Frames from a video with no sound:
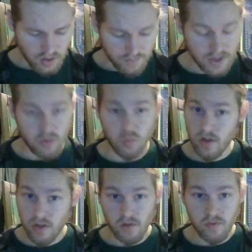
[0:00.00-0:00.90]
makes
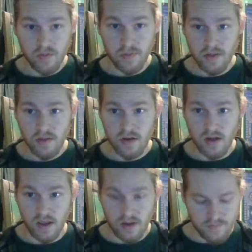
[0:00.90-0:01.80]
1 silver piece a
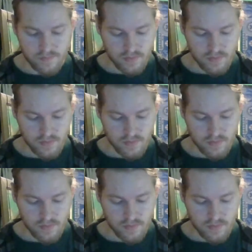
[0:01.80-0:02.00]
day,